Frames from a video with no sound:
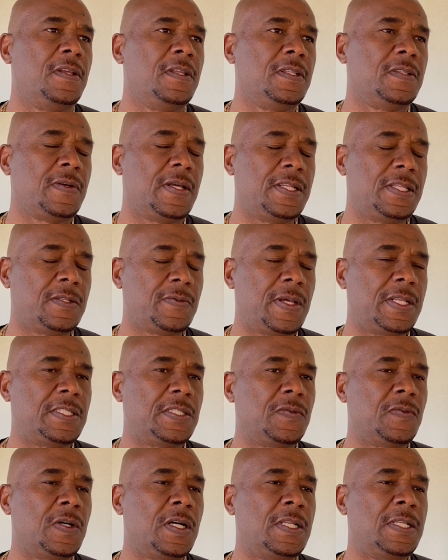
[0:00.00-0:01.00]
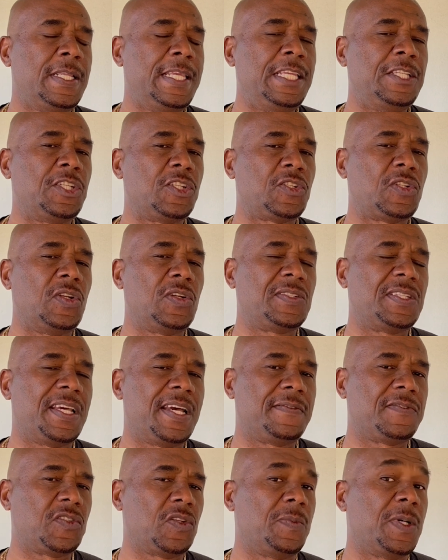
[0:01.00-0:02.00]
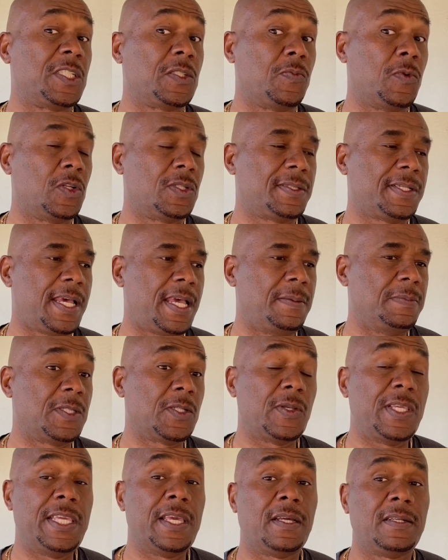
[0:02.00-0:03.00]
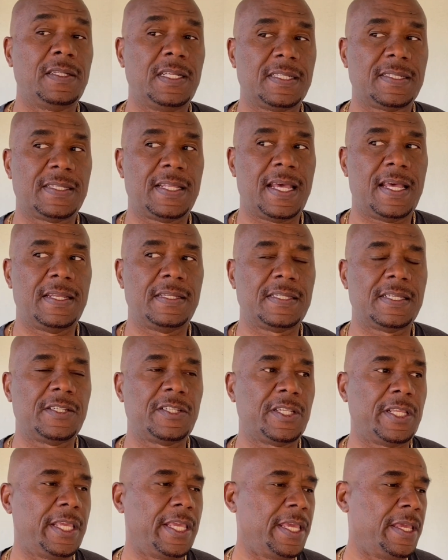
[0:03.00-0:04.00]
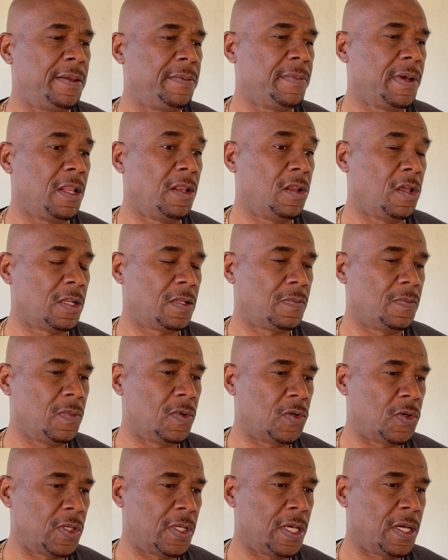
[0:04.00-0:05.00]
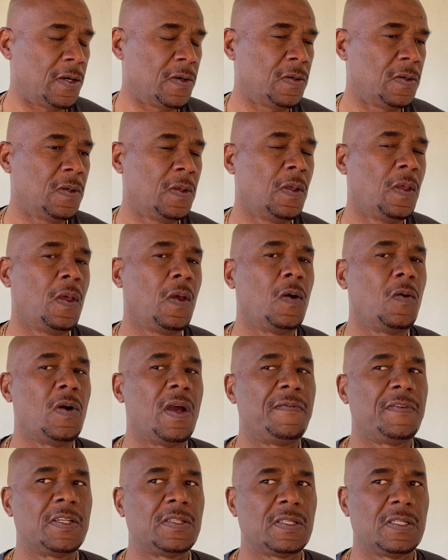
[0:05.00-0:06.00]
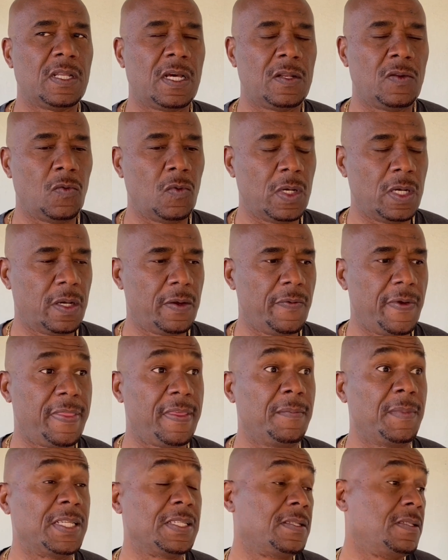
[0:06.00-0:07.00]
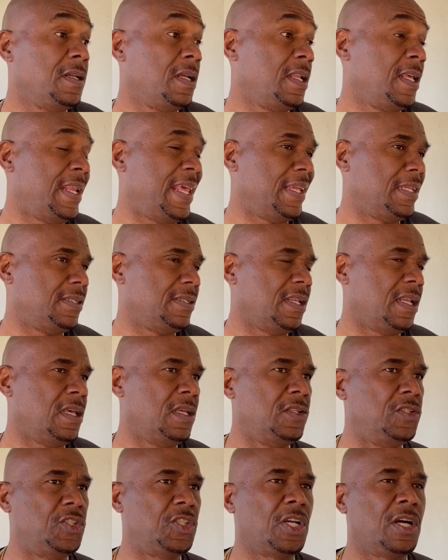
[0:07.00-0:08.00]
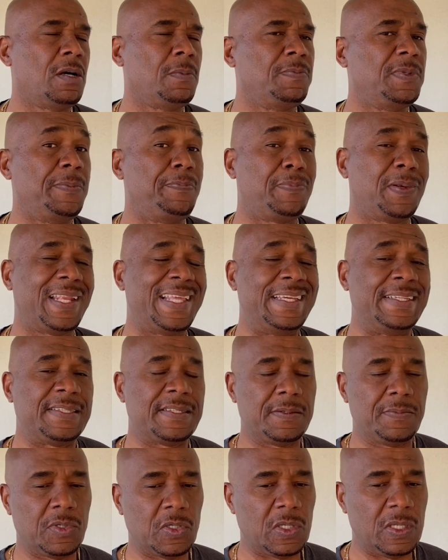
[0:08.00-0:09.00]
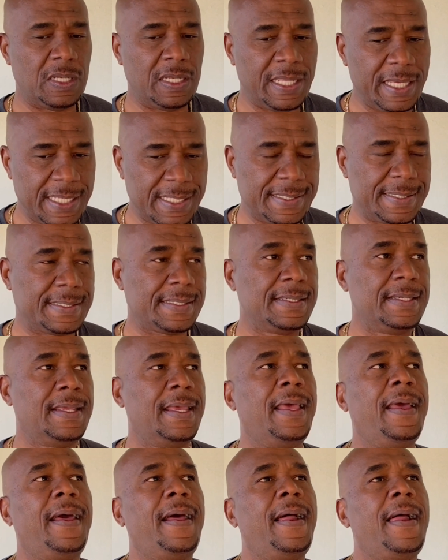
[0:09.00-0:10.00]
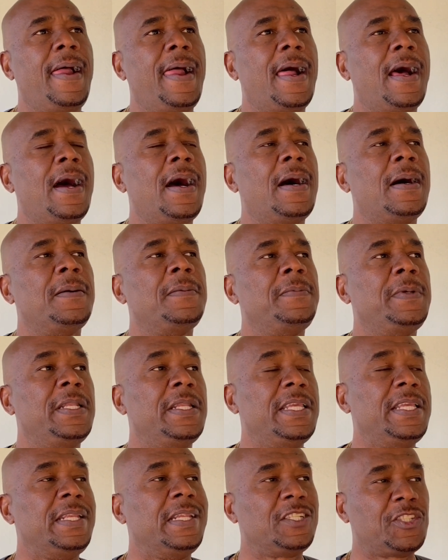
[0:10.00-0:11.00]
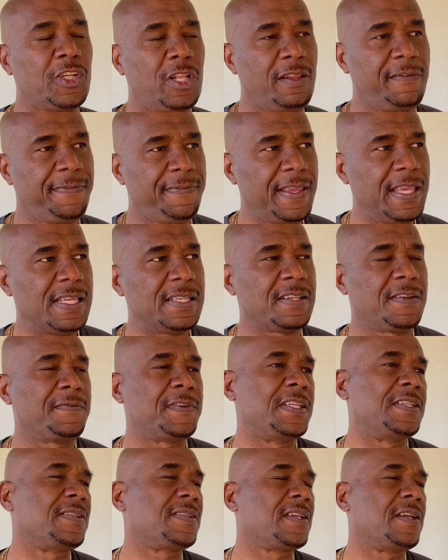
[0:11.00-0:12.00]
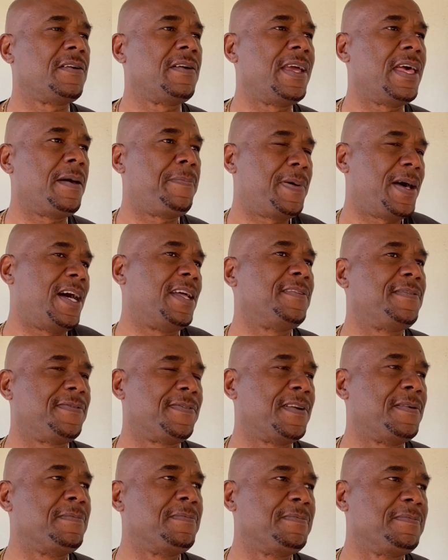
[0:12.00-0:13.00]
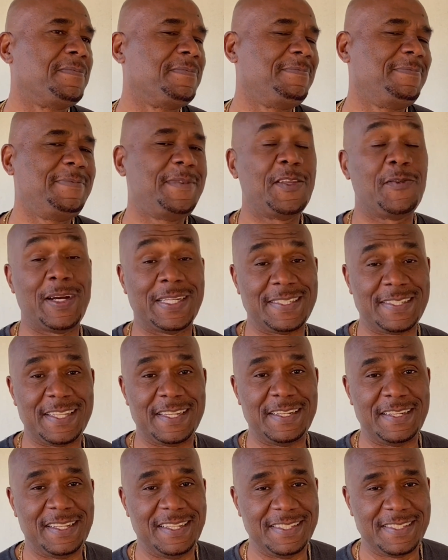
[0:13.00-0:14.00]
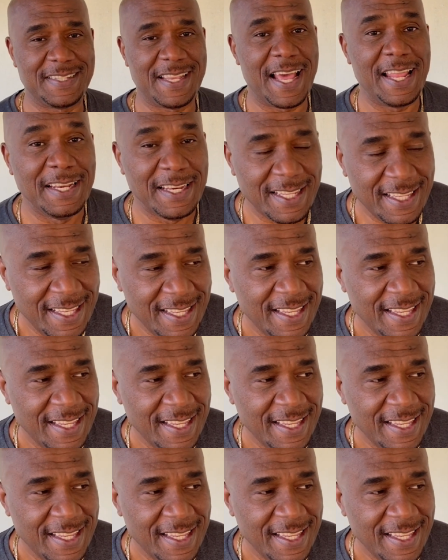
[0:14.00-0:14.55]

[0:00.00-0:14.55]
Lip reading: 2021? He just looked after so much more time, so he understands his game a lot more now. Whoever's done work with him has done an excellent job. He plays the ball late. The initial phase of his career, apart from the West Indies side, it